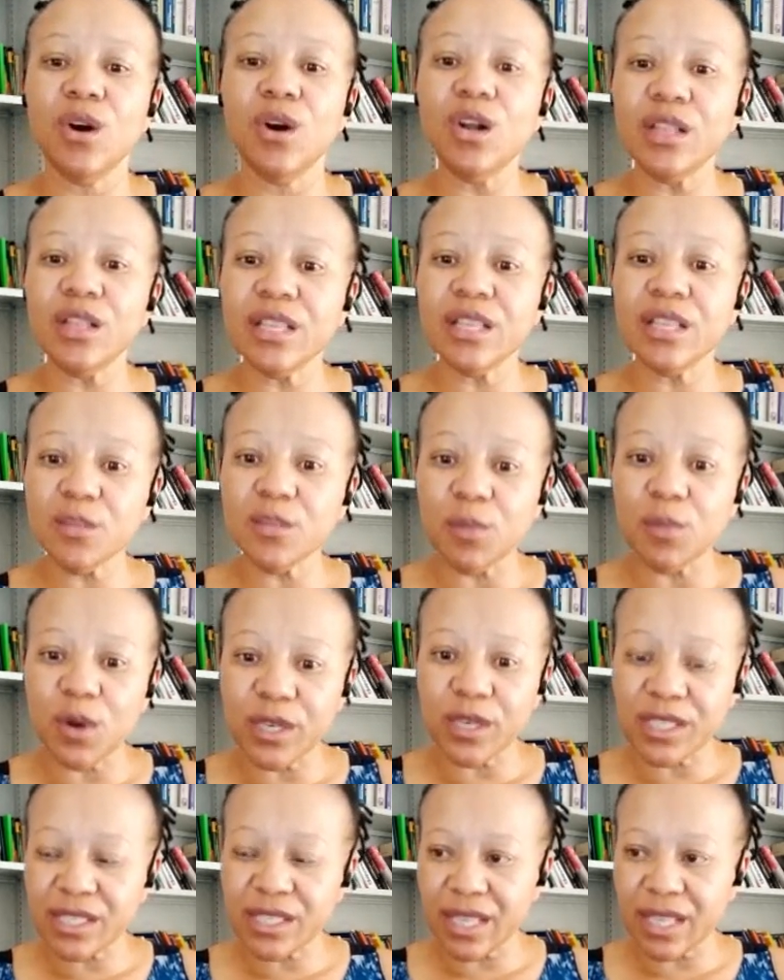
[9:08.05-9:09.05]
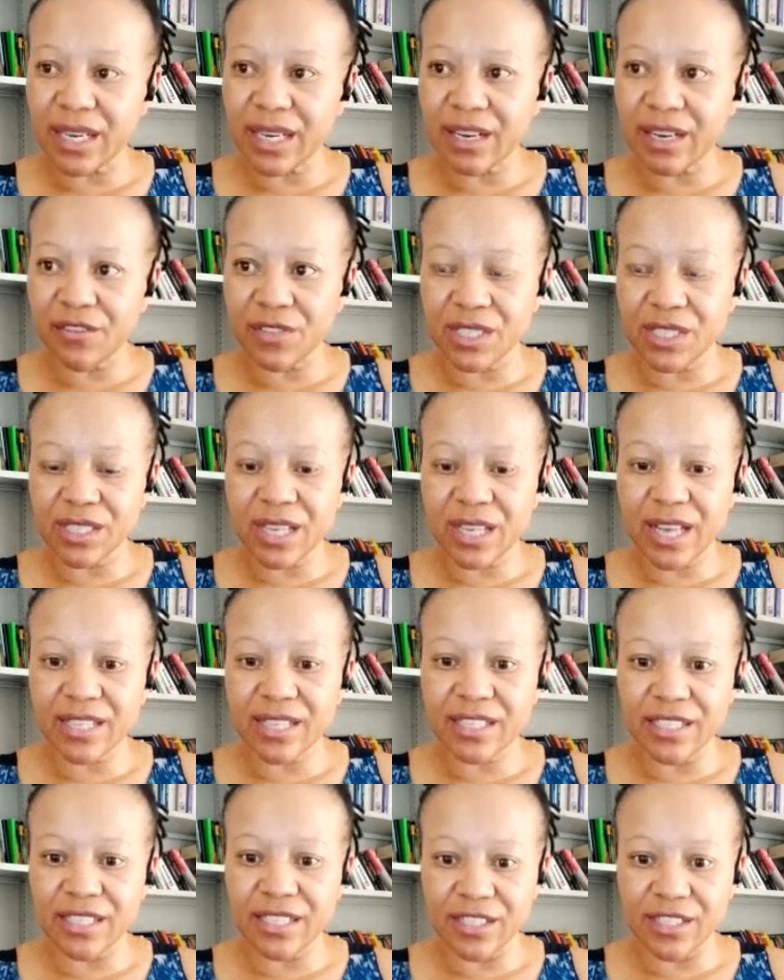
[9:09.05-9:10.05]
all these points that I've
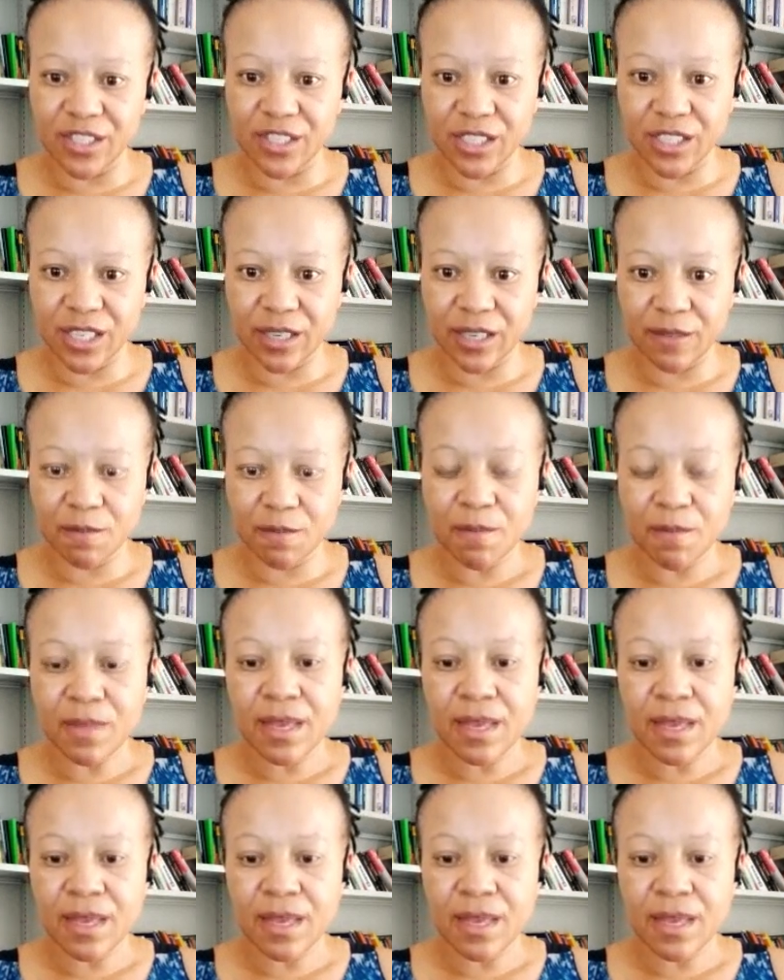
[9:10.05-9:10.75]
discussed in detail.